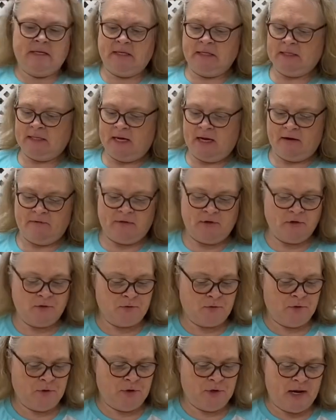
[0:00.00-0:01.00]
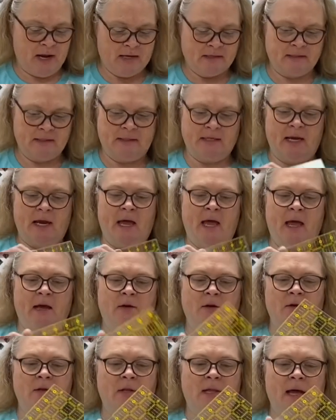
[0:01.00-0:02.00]
My 6.5-inch ruler has
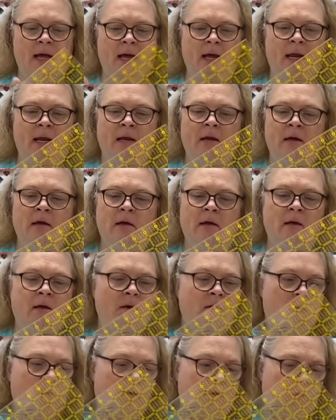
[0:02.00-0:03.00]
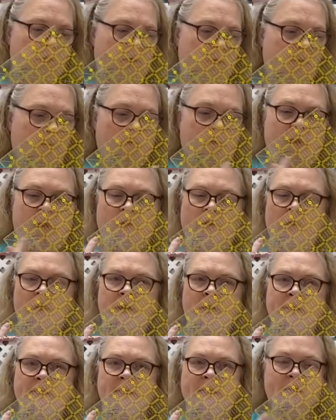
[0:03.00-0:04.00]
a diagonal line
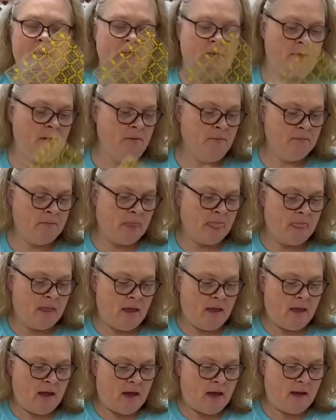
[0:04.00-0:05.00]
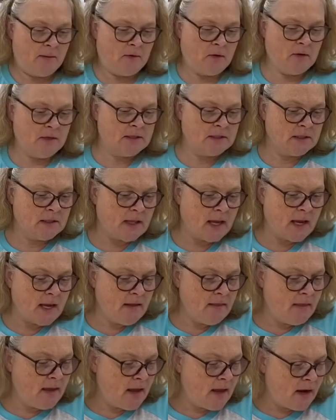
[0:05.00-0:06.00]
right across there. I'm
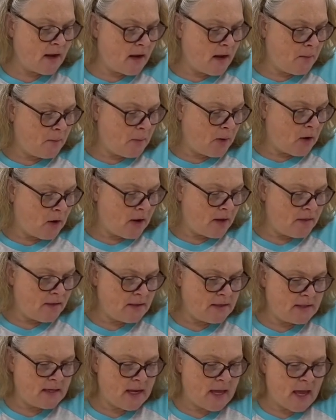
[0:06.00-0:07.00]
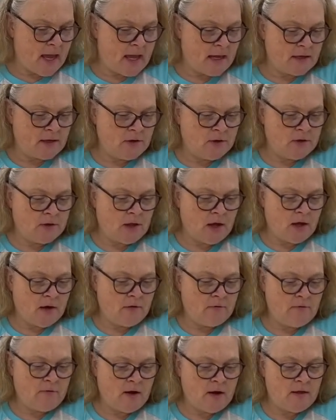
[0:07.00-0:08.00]
going to line that up on the
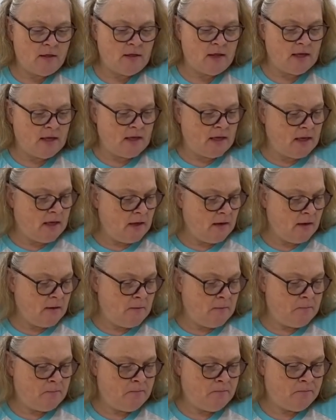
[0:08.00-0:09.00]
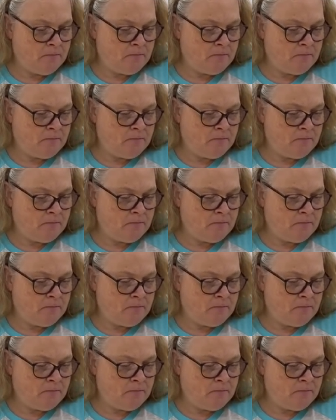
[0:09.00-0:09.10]
diagonal of the